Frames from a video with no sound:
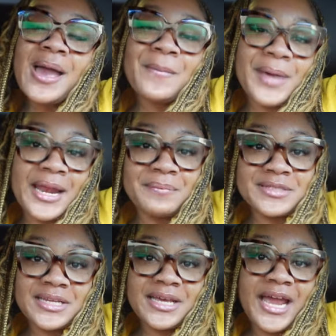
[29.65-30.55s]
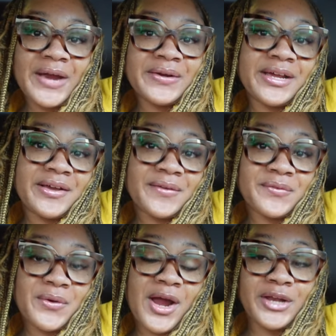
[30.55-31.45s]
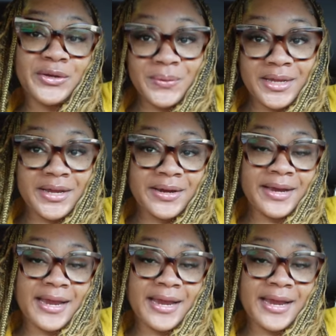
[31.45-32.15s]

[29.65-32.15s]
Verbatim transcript: My name is Aliah Aria if you are new here,